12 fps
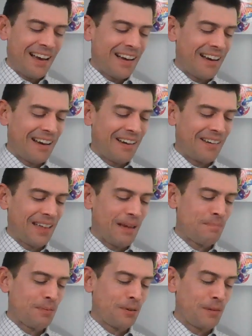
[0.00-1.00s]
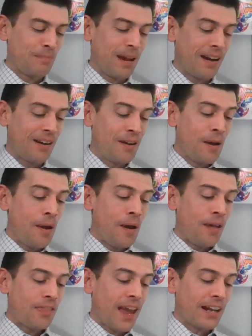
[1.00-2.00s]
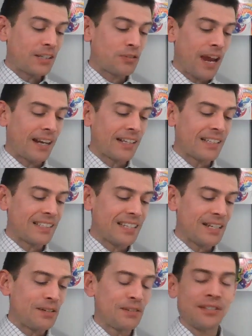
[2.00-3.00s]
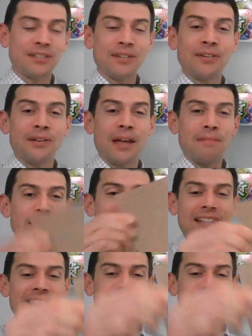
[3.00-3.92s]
Oh, that poor bear. Thanks, Dragon. See you soon and be